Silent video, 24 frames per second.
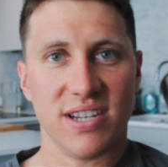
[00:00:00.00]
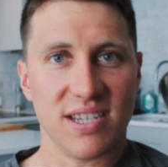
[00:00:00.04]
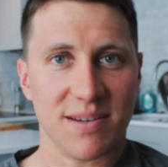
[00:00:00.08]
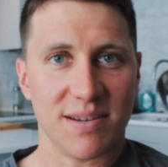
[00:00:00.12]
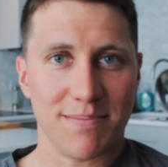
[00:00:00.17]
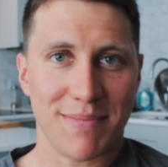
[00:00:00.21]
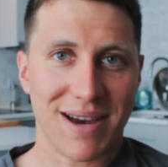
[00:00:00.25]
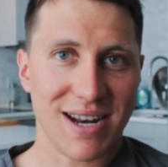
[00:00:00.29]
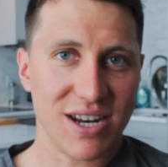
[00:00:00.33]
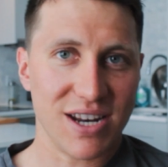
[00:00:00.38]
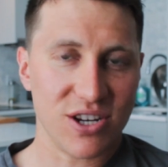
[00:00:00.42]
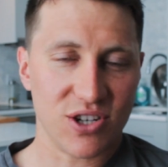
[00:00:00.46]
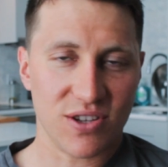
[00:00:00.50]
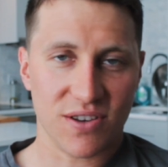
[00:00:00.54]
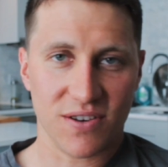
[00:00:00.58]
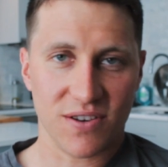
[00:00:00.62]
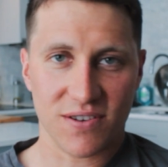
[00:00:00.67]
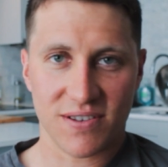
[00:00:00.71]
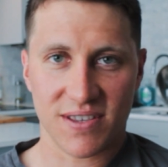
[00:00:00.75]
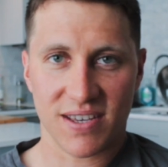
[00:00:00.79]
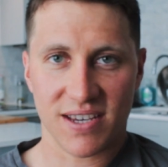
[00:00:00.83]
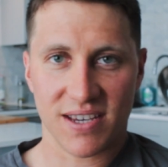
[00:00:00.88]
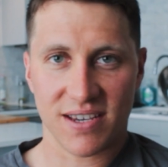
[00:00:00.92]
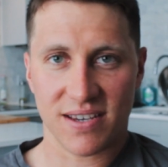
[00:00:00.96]
to manage
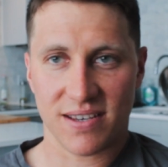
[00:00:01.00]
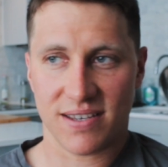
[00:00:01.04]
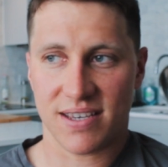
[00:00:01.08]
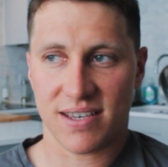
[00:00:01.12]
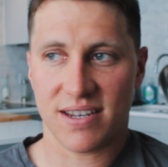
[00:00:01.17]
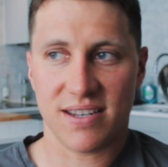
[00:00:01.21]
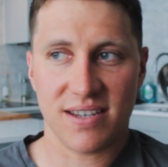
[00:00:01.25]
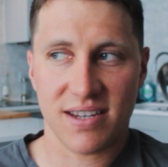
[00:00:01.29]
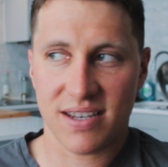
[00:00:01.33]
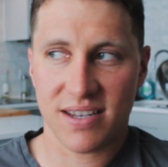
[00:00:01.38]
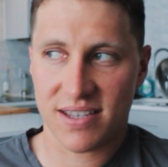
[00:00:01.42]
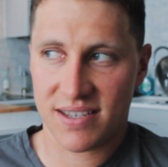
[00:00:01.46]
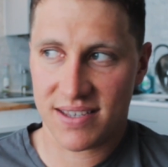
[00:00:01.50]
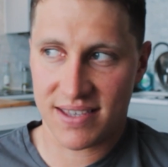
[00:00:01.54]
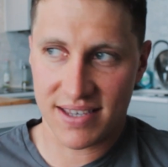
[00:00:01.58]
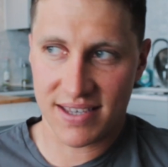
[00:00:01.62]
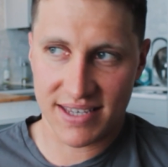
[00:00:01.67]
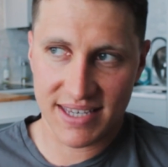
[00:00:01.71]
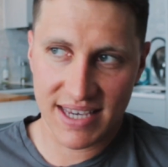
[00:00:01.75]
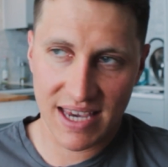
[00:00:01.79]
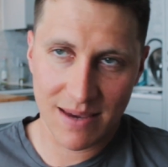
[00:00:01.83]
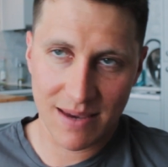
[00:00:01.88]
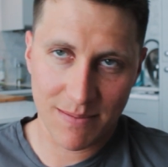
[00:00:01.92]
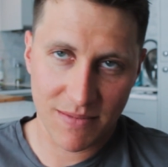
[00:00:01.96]
those things, and it's the
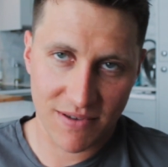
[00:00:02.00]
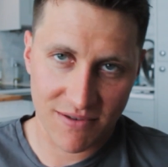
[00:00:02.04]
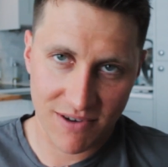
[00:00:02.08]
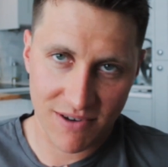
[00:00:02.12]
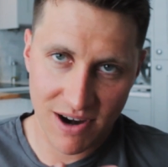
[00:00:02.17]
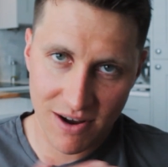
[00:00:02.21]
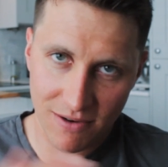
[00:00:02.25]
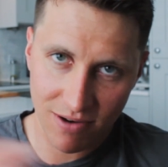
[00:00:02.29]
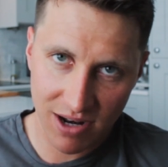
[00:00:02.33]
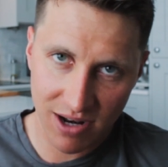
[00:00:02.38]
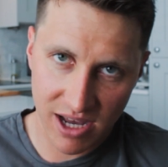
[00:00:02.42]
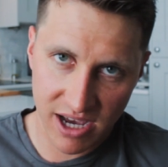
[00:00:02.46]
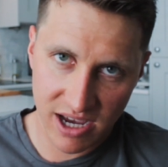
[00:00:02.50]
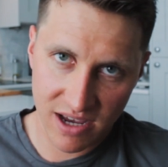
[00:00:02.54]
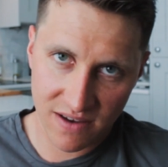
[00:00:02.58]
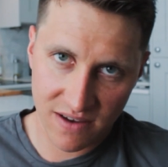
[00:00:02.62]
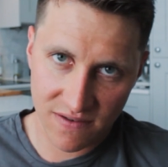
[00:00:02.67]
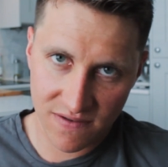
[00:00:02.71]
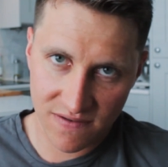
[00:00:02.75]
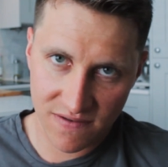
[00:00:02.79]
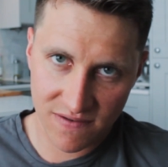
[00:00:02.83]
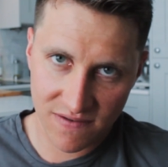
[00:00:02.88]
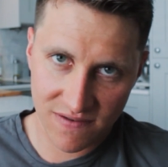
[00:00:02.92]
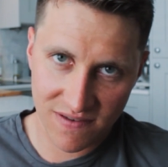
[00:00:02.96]
same throughout
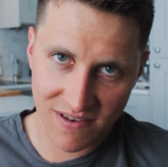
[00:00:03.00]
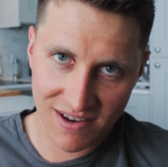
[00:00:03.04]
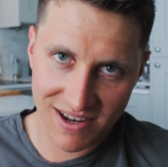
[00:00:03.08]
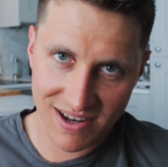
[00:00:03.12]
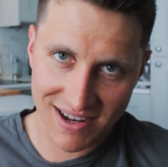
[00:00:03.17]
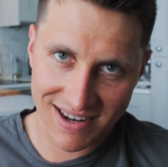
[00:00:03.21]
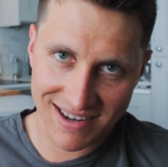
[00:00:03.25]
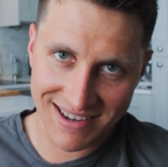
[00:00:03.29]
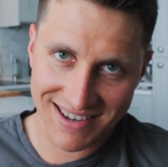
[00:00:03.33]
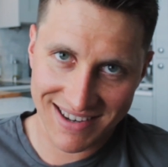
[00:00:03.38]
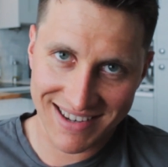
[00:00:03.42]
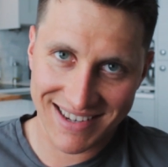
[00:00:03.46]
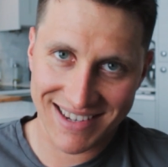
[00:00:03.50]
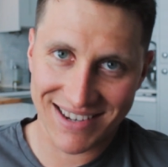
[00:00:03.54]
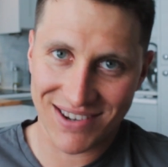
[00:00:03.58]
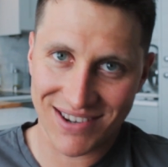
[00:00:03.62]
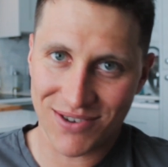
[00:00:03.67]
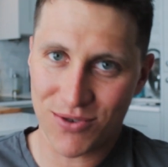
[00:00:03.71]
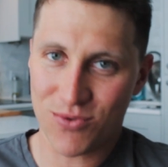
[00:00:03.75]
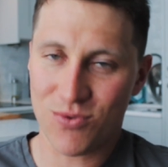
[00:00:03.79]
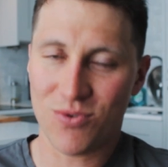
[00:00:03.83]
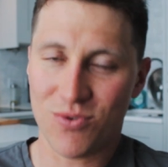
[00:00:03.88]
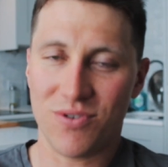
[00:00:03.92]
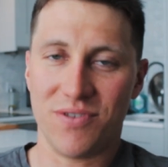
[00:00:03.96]
life and
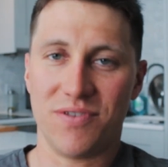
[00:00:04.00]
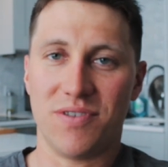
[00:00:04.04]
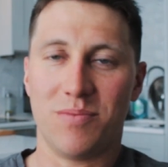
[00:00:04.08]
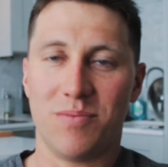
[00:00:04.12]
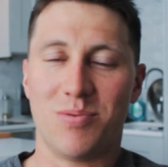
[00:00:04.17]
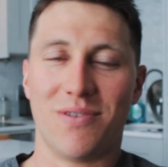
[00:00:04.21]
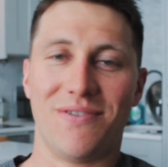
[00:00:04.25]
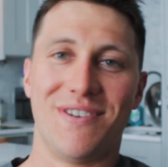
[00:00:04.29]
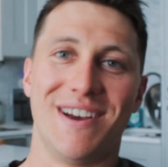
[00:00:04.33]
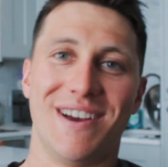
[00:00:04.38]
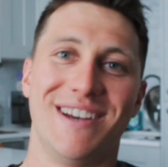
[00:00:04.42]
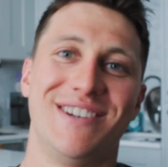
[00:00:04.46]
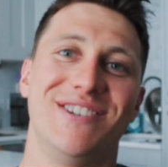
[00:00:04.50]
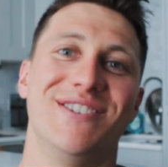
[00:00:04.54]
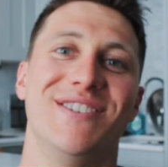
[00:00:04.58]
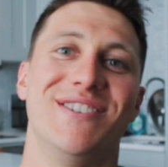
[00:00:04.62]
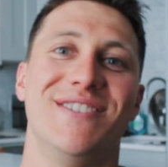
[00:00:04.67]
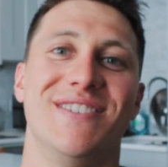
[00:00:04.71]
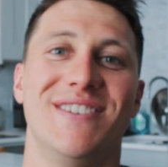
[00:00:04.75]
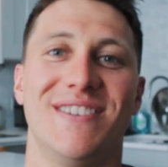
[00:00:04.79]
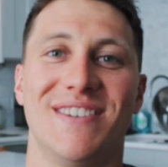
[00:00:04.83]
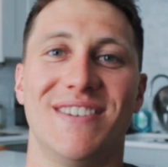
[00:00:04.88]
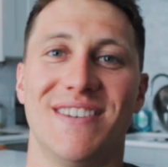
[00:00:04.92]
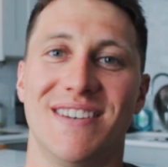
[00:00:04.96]
all of the
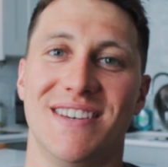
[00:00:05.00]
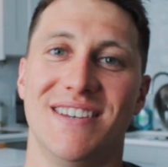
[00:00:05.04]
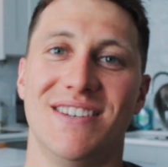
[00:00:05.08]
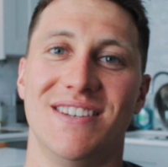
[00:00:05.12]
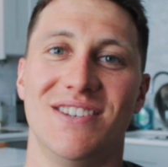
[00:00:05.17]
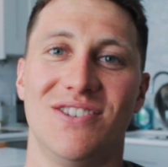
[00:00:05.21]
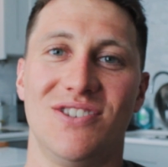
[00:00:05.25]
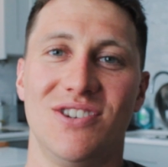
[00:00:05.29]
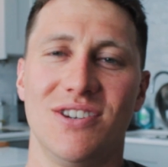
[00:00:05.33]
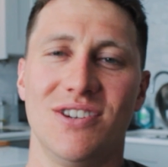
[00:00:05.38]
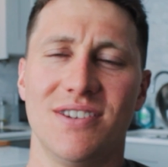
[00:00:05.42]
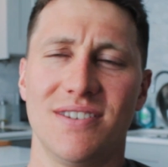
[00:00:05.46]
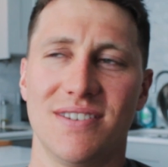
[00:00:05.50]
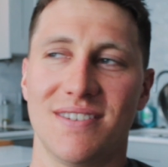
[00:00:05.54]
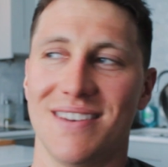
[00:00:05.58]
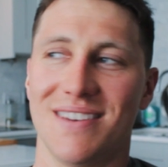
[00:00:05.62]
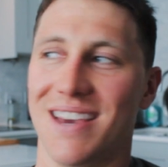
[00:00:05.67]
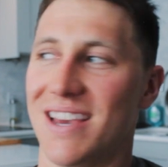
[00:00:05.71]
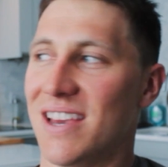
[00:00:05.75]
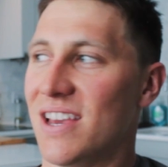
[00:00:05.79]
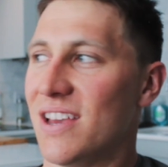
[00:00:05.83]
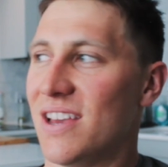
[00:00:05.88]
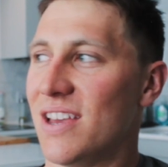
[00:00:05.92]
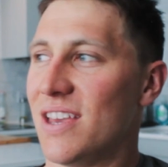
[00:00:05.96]
professions. It was
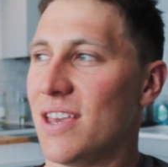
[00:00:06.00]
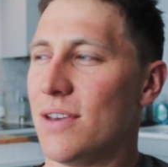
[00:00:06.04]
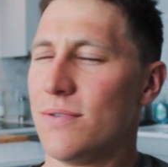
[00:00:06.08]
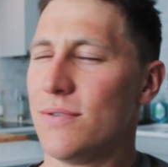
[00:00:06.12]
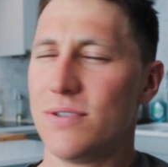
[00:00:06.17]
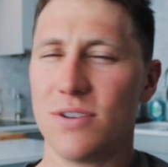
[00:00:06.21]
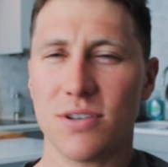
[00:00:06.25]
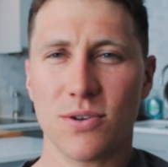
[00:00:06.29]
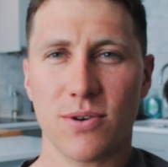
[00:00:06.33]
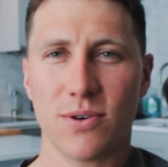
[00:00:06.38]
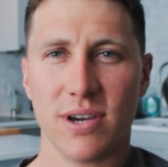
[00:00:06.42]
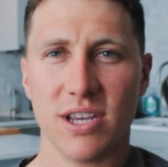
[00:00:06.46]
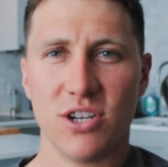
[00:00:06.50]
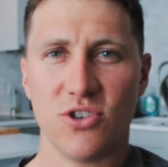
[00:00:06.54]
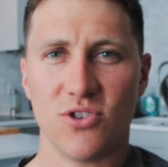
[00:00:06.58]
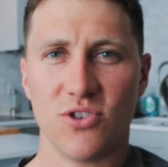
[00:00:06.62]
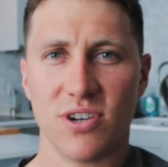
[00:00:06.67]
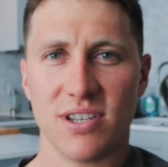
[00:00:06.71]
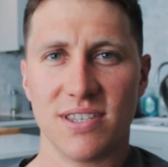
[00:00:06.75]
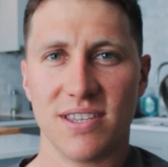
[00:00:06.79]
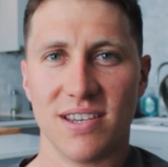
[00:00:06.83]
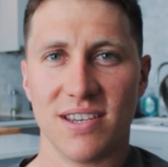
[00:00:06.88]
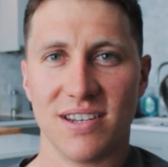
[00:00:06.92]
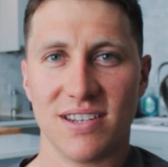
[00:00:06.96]
just quite
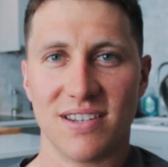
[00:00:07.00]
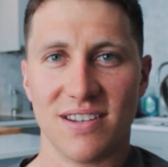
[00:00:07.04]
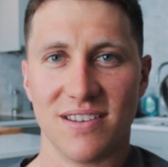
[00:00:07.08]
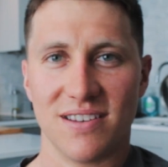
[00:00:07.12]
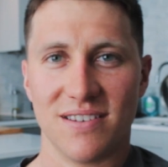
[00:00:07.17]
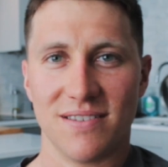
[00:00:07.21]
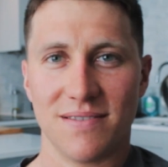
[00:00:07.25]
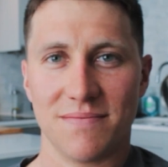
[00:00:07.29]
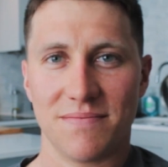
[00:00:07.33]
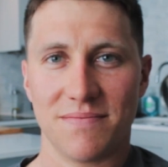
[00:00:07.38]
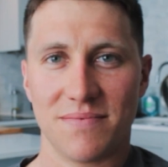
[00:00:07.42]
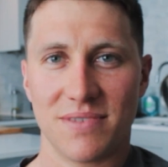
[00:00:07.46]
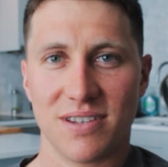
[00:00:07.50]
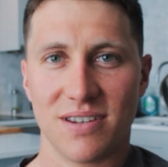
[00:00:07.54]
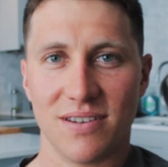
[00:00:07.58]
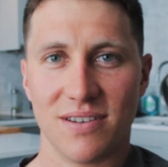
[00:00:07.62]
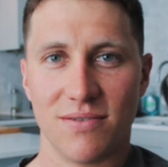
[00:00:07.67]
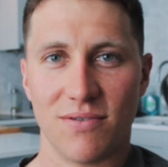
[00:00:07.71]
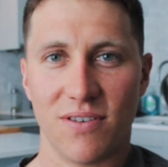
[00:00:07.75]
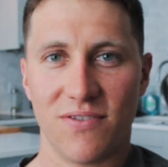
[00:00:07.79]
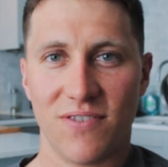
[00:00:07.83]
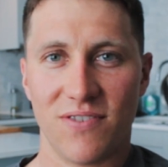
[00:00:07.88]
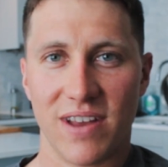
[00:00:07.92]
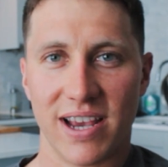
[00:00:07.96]
interesting to
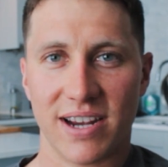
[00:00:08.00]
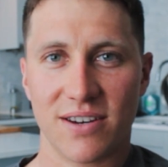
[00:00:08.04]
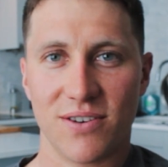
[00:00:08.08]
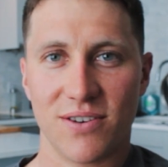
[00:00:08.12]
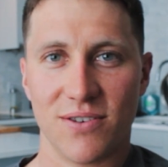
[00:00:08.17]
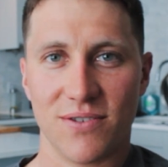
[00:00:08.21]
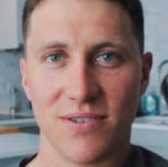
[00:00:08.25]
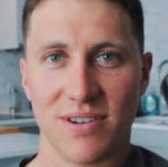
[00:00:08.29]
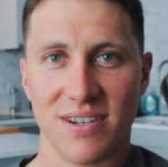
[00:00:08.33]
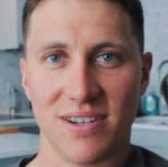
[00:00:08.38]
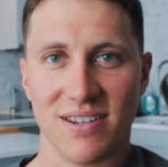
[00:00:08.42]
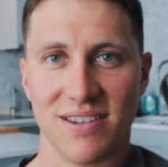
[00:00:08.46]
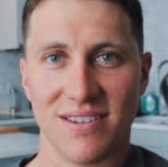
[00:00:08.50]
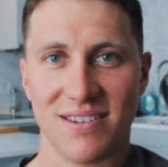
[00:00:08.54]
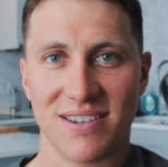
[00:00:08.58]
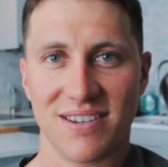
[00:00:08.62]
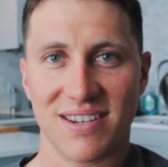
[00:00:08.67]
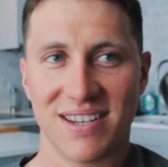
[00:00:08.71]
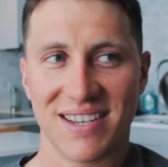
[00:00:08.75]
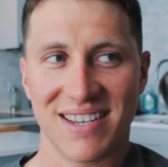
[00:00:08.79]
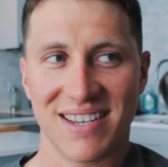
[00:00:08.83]
reflect on and